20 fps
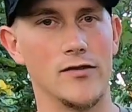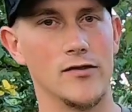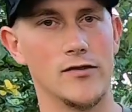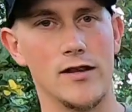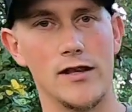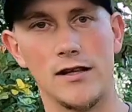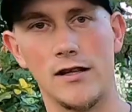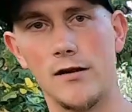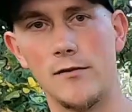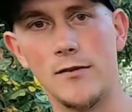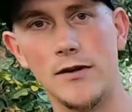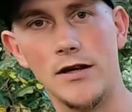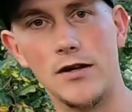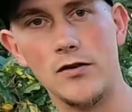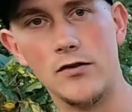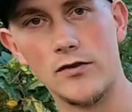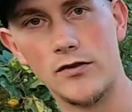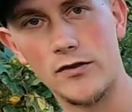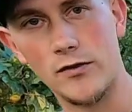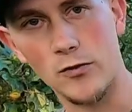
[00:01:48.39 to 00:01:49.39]
So that led me to
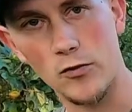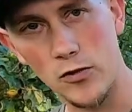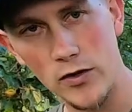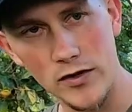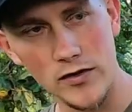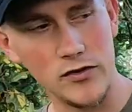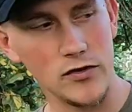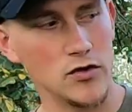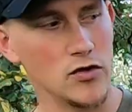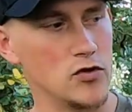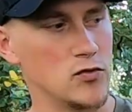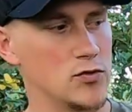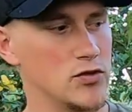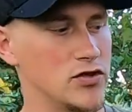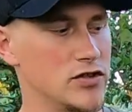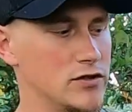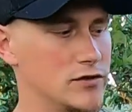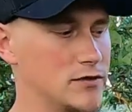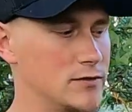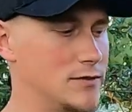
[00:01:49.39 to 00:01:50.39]
doing some research,
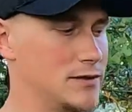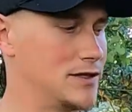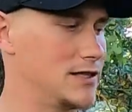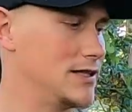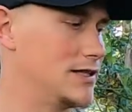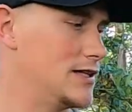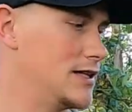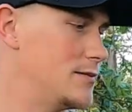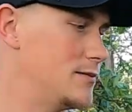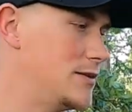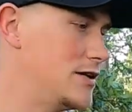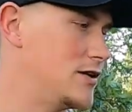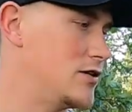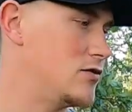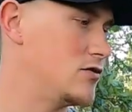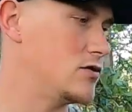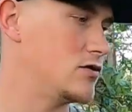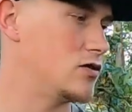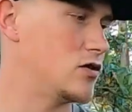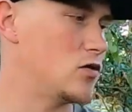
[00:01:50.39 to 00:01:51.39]
which ultimately led me
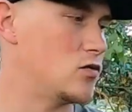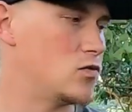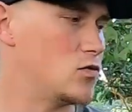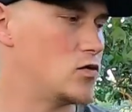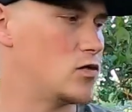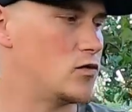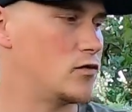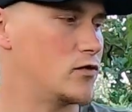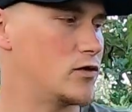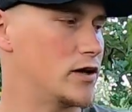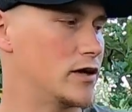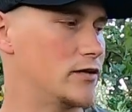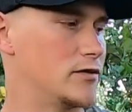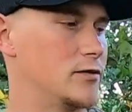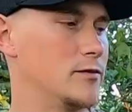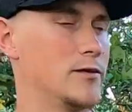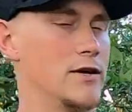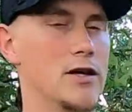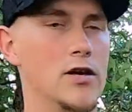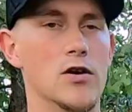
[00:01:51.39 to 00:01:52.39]
to the Lone Wolf
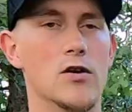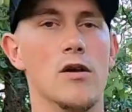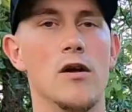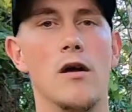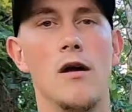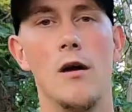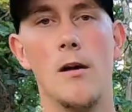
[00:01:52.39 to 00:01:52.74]
Custom Gear